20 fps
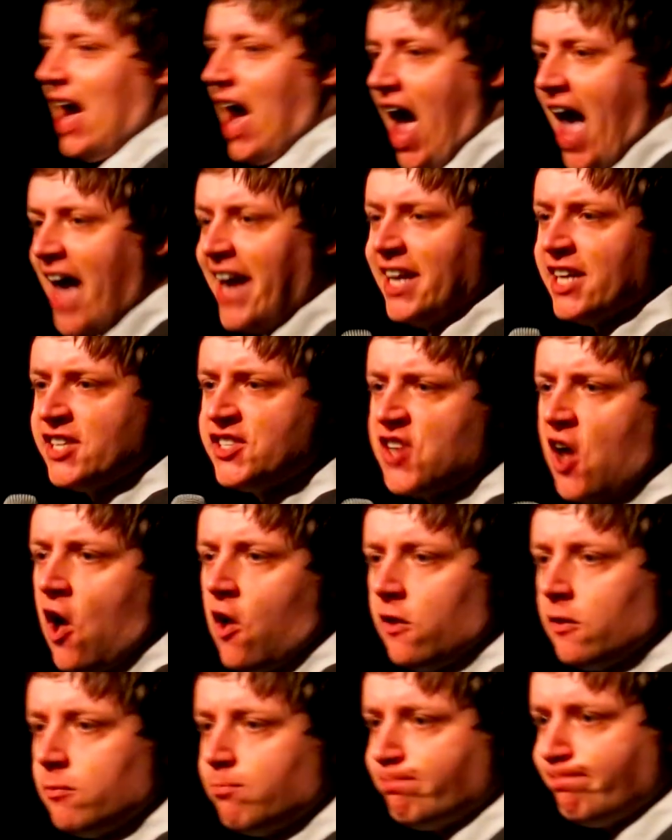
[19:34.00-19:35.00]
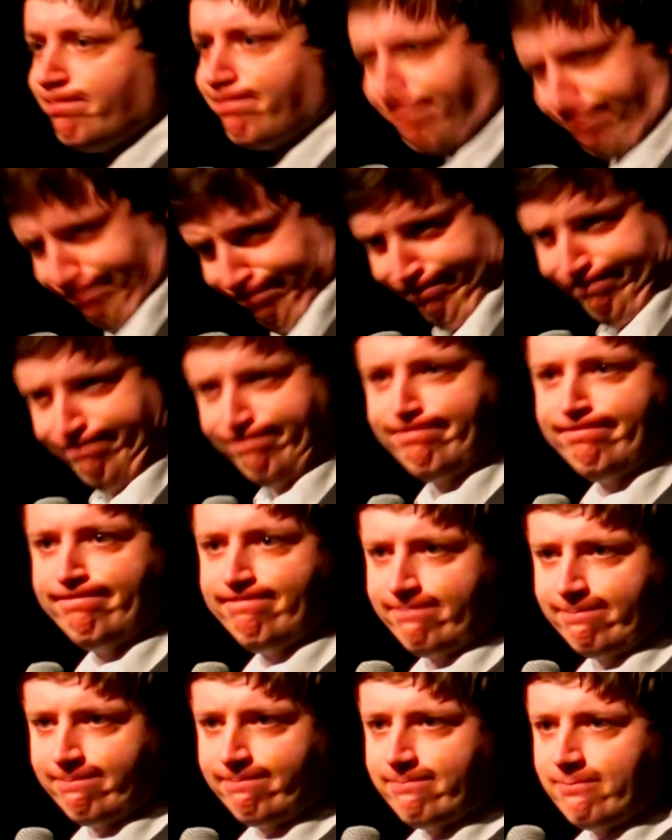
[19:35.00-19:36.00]
Anusol.
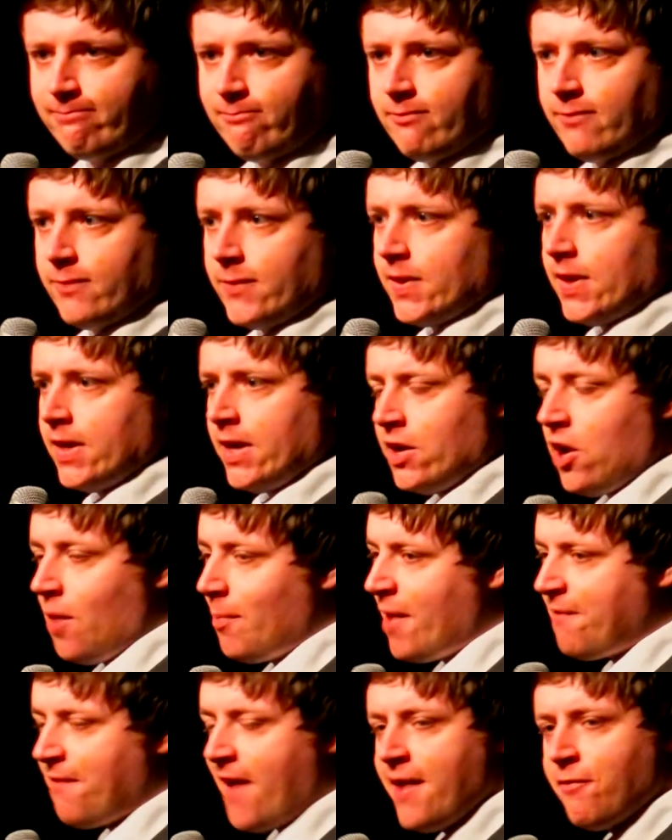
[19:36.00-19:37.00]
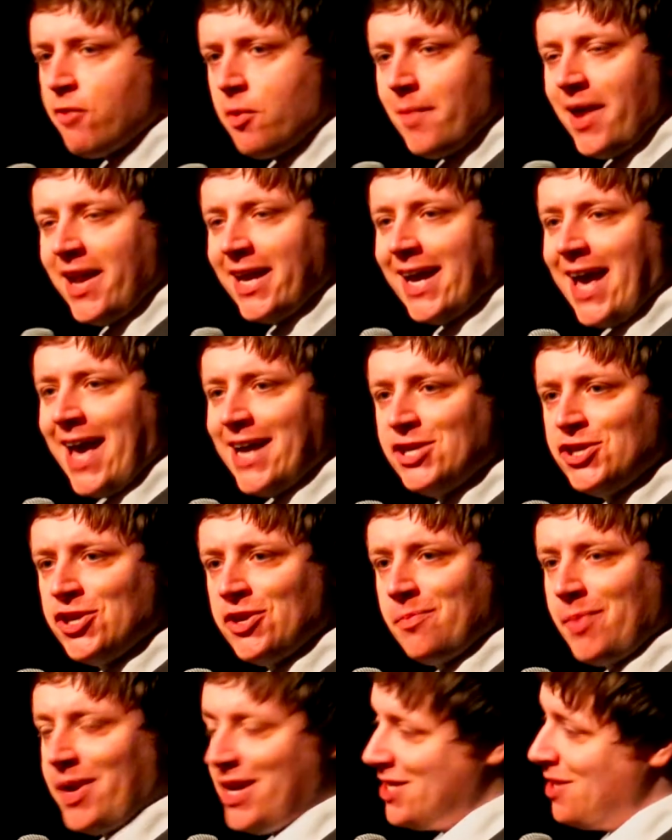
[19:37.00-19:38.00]
Not my favourite
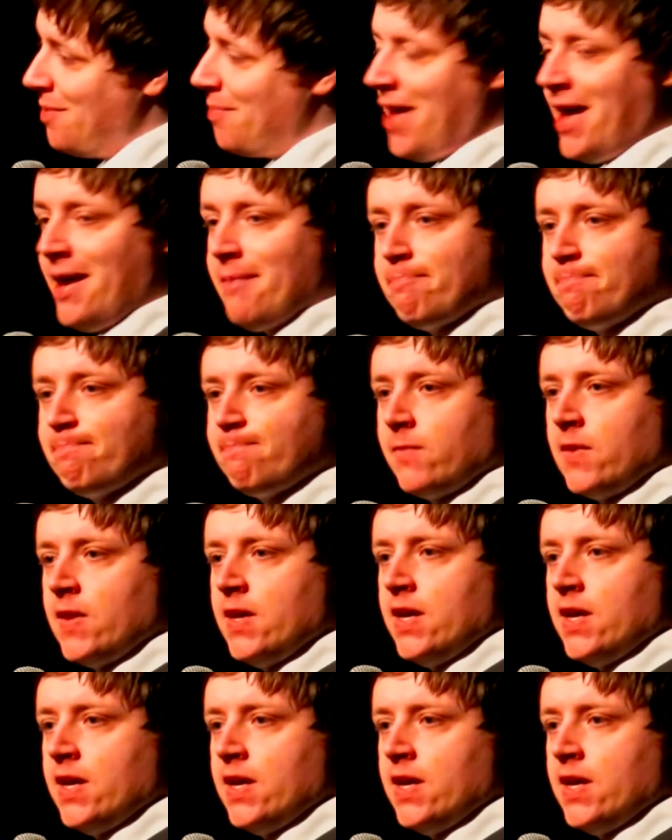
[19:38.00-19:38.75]
medication, but it's up there.